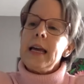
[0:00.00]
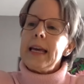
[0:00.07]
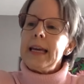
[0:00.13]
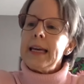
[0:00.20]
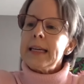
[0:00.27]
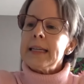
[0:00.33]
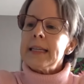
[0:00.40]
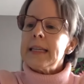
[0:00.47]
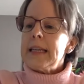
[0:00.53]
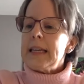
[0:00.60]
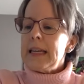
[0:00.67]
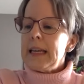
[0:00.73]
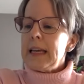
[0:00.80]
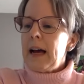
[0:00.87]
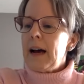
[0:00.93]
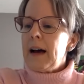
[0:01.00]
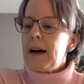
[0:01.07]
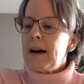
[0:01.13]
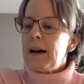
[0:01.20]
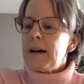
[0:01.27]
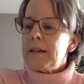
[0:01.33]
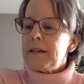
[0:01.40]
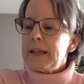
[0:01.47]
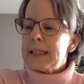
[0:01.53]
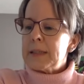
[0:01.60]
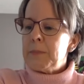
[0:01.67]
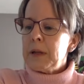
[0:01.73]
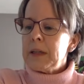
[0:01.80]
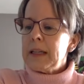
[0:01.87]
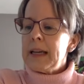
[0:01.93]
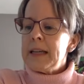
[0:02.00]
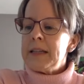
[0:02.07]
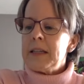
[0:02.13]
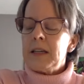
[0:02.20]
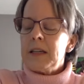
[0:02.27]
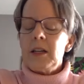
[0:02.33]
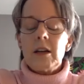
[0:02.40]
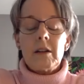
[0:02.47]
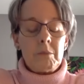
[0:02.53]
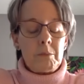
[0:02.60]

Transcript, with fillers: It uh, is blended